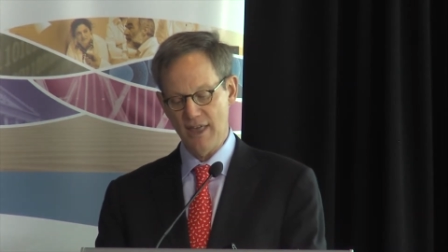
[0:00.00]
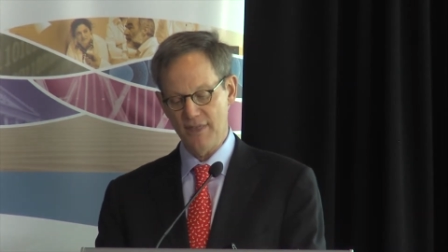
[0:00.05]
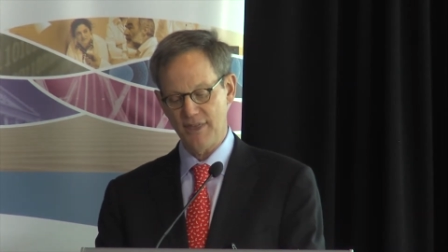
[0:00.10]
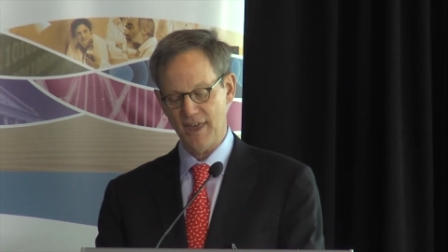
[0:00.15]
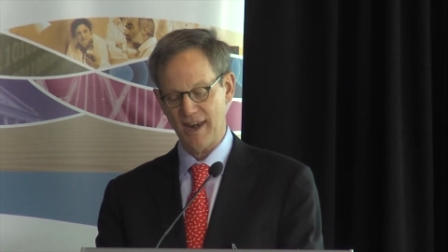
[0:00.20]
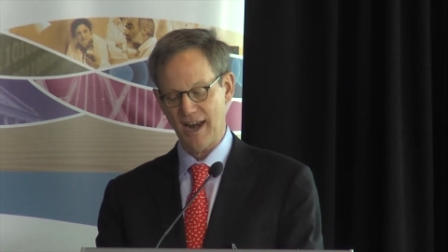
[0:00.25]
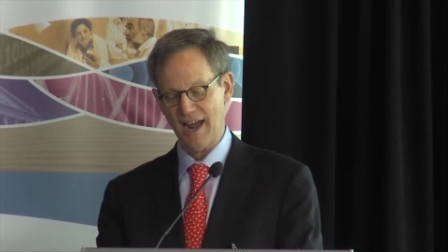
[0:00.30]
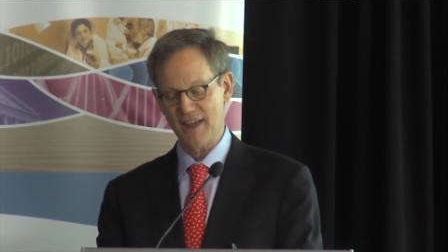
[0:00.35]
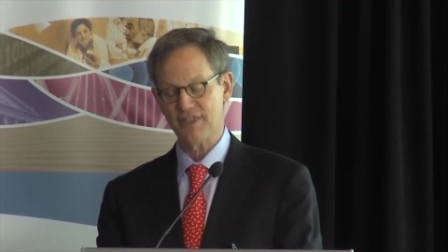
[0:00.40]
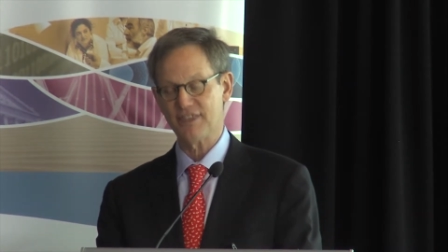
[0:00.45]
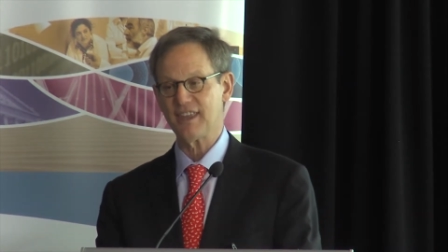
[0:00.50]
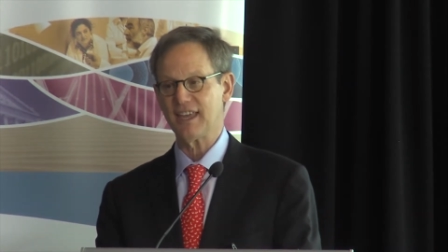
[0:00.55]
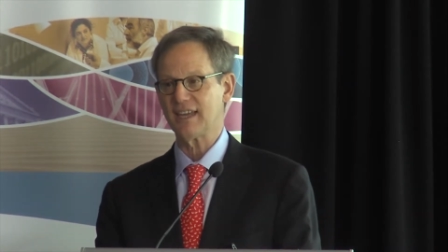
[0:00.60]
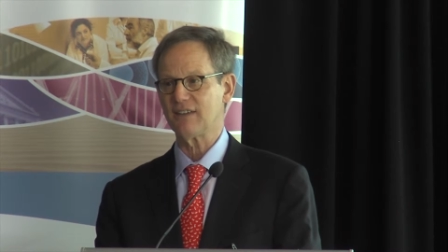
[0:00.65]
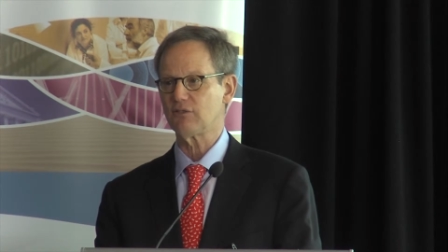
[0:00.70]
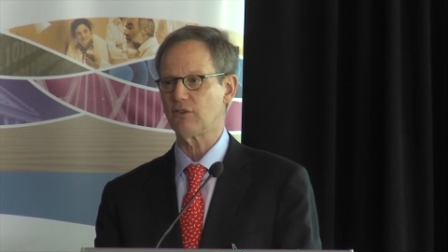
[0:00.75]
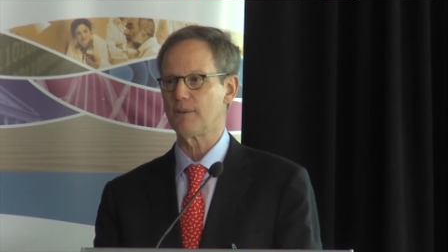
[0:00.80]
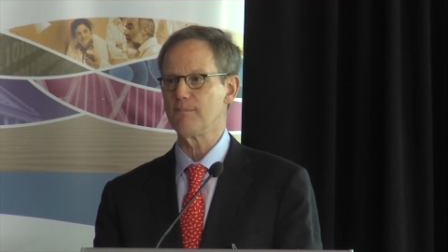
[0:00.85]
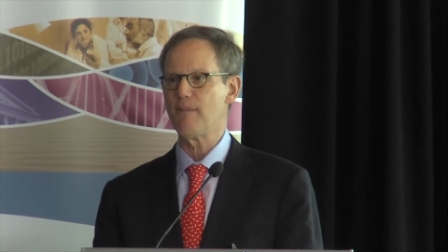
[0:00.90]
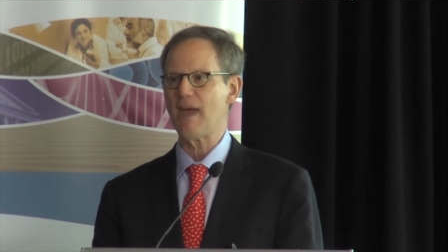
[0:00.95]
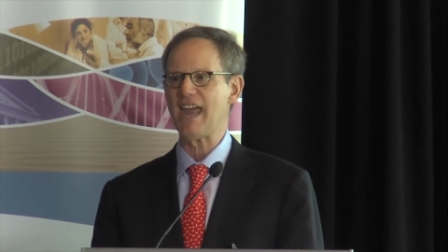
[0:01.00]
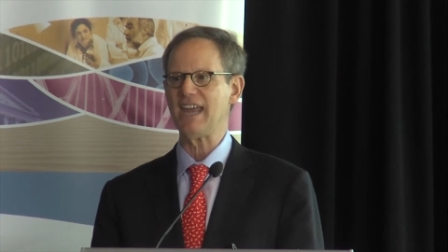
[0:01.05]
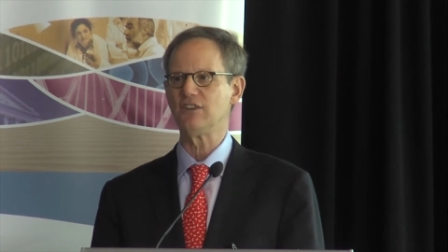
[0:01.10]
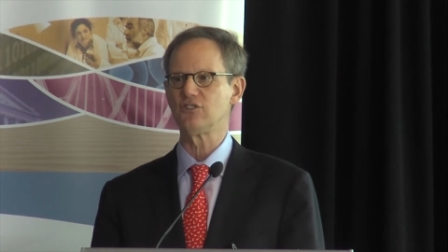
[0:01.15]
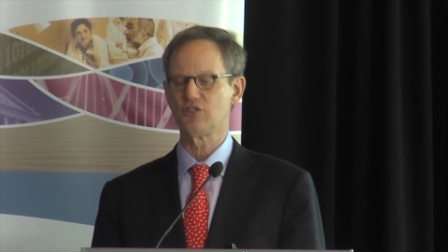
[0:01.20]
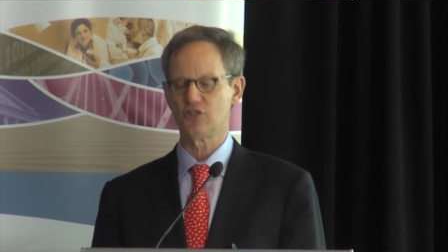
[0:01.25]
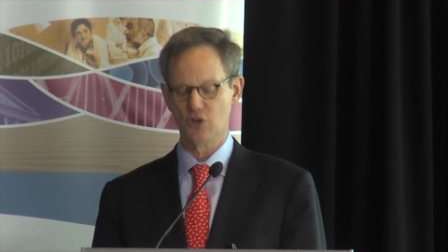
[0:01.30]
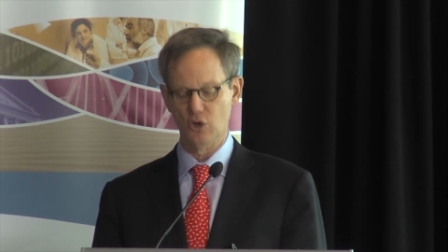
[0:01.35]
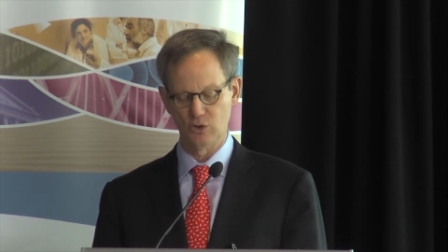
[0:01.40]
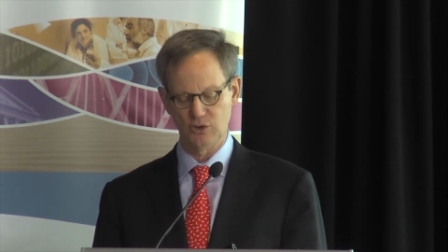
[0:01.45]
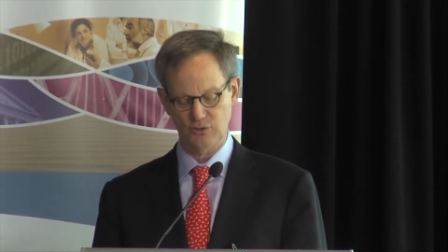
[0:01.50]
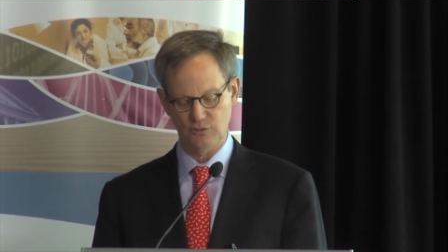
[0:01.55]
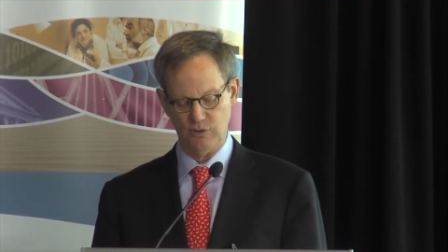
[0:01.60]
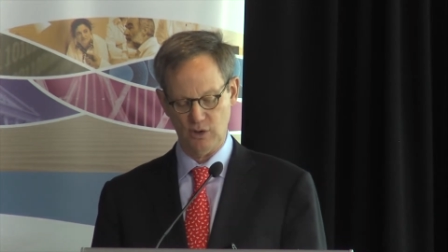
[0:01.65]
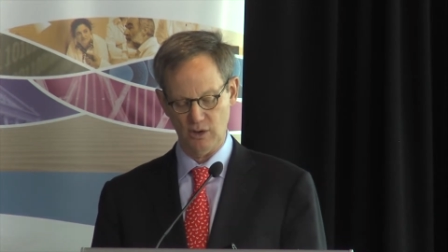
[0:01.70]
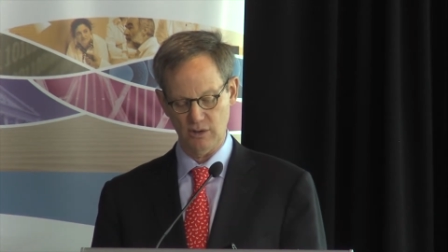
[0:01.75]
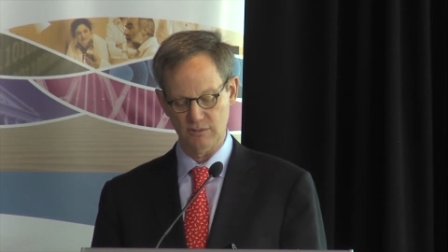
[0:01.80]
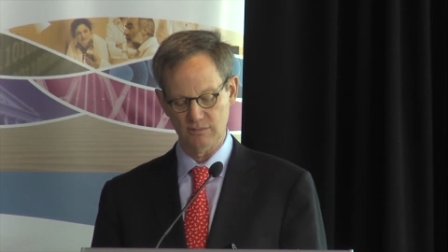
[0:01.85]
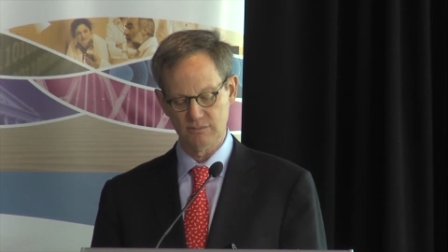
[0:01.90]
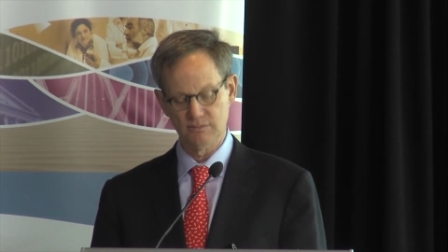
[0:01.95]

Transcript: that I think remains useful.